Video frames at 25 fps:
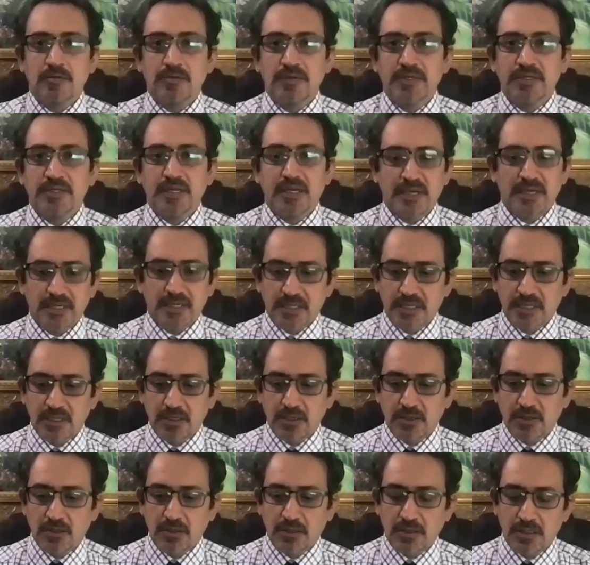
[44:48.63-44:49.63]
with that,
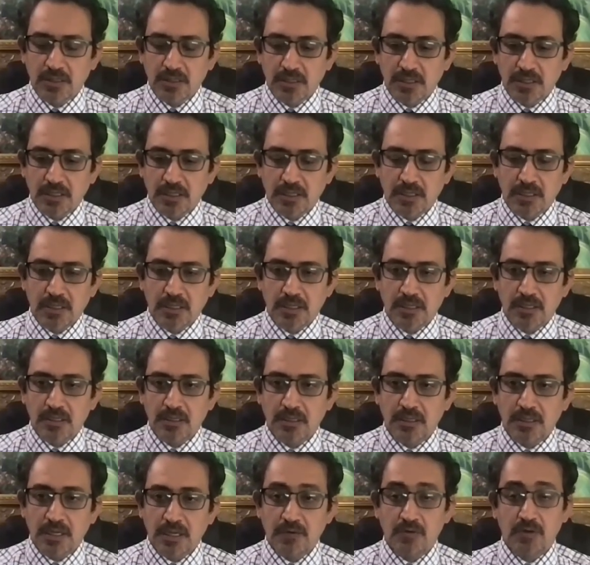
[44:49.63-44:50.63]

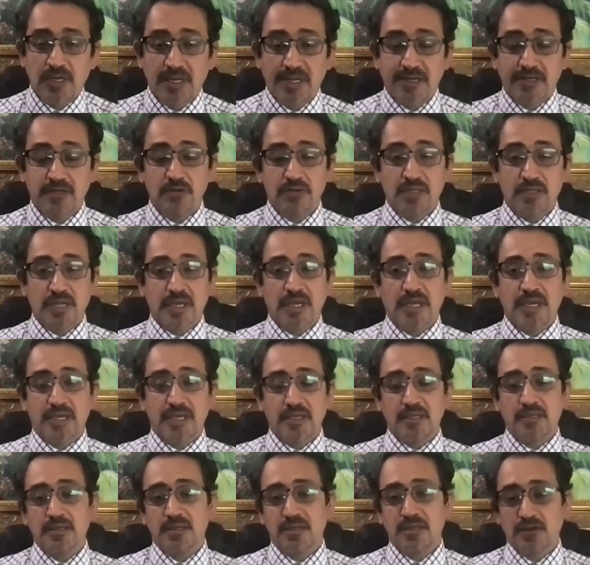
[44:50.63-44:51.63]
I would like to
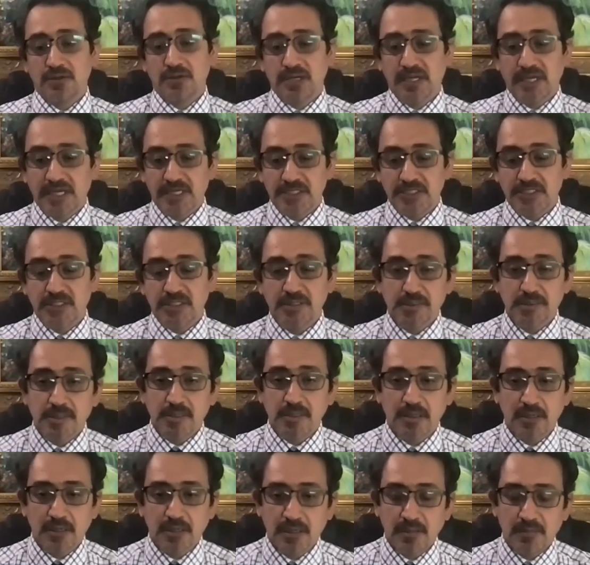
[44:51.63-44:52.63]
thank, National
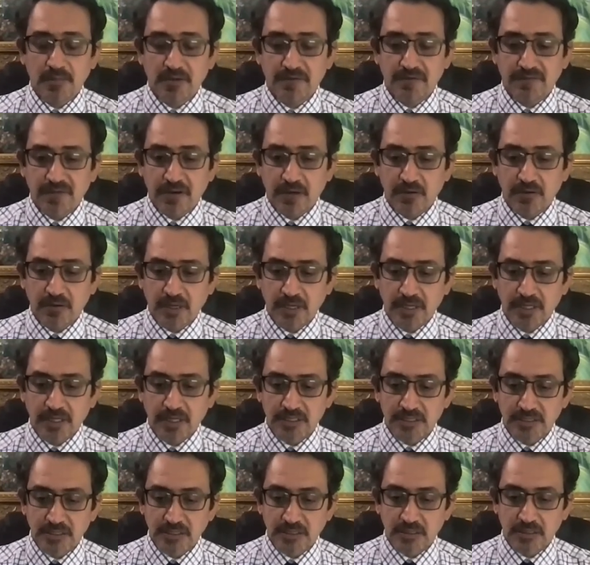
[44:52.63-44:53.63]
Scleroderma
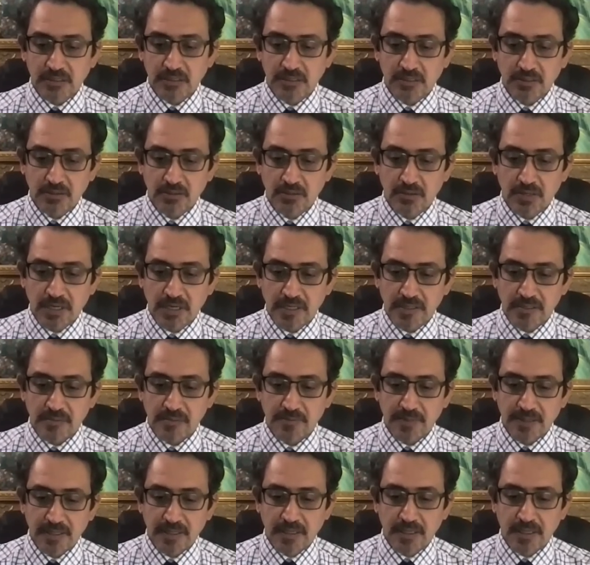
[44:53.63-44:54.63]
Foundation, who has
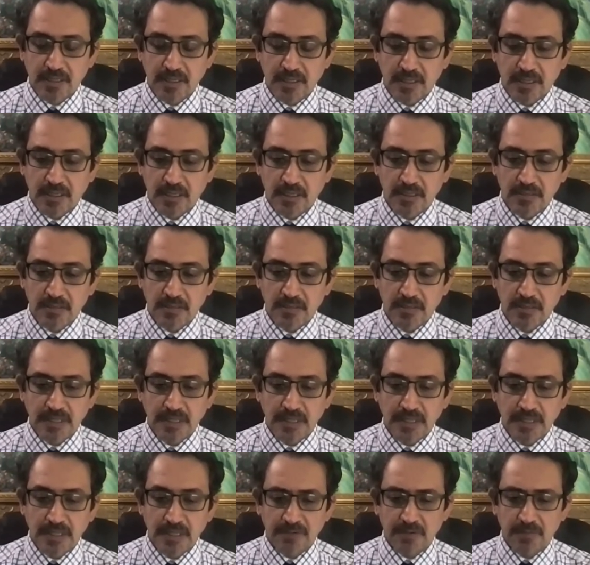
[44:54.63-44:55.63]
been an
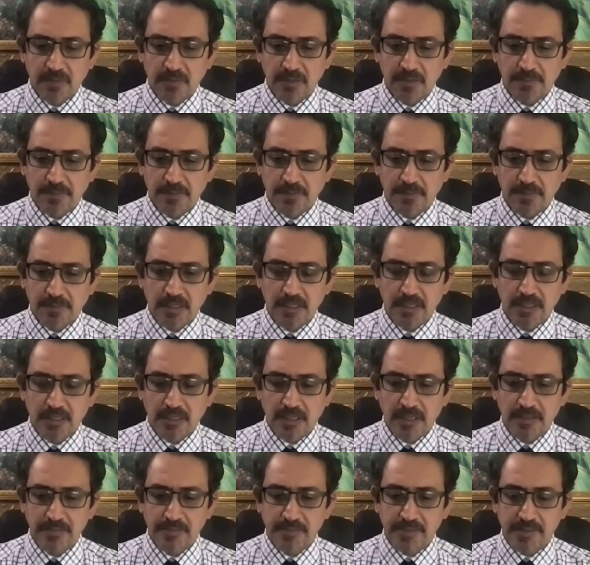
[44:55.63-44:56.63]
unbelievable partner,
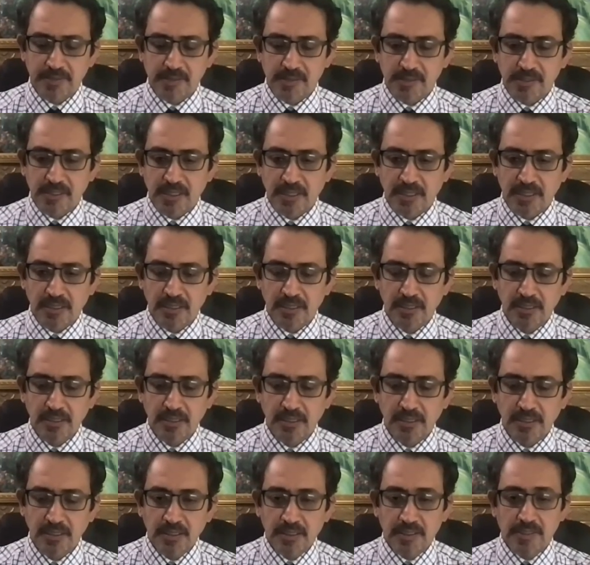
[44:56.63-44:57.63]
I must say,
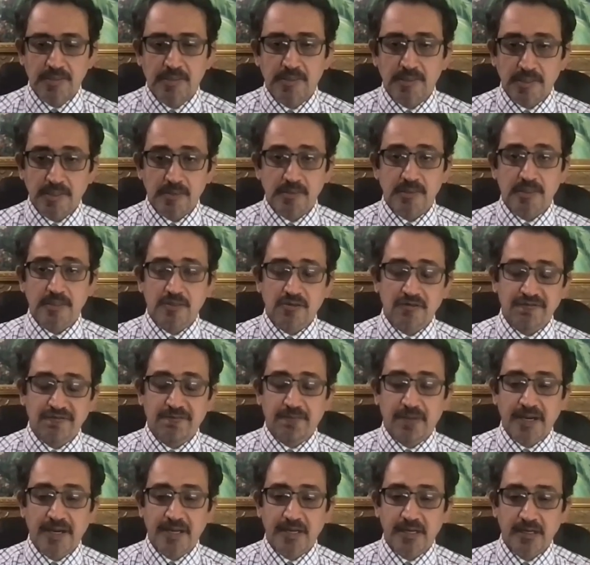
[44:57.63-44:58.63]
in success of
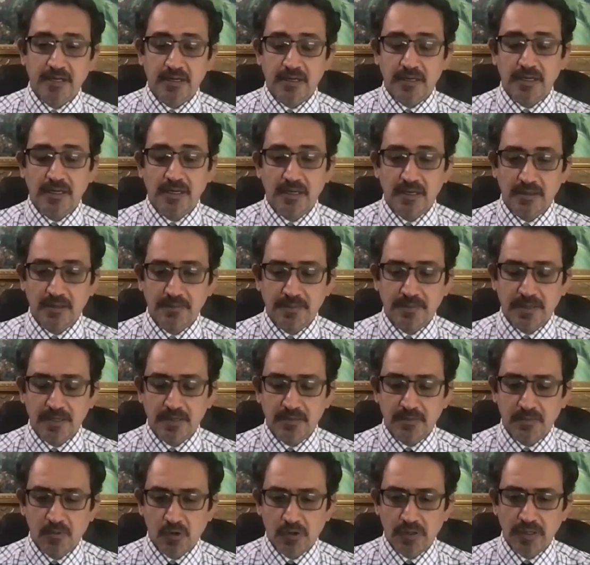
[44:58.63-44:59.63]
my career,
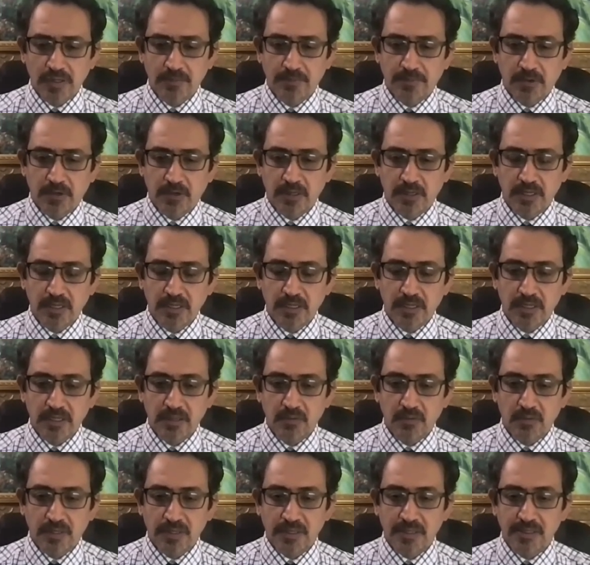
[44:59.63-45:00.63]
but more importantly,
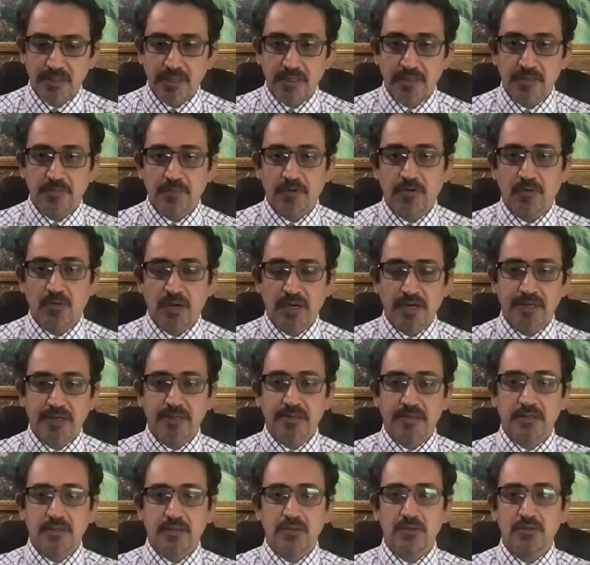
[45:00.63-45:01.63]
what it has
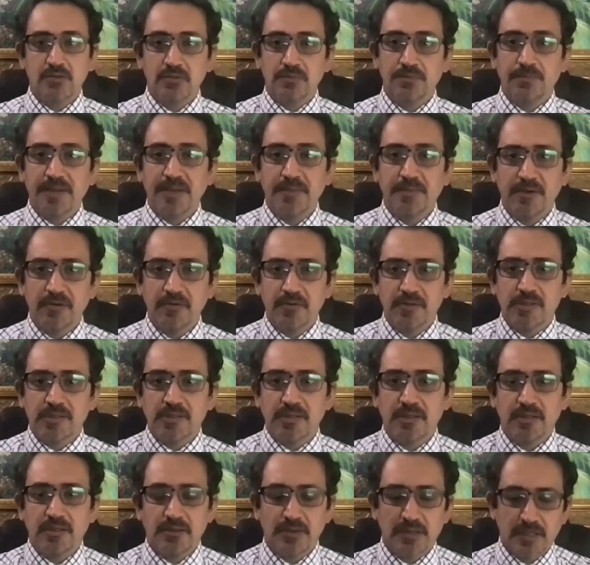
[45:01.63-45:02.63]
provided to people with
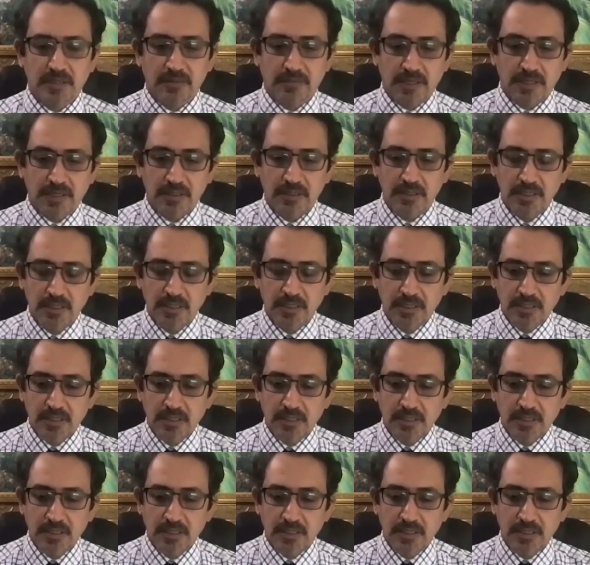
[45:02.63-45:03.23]
scleroderma.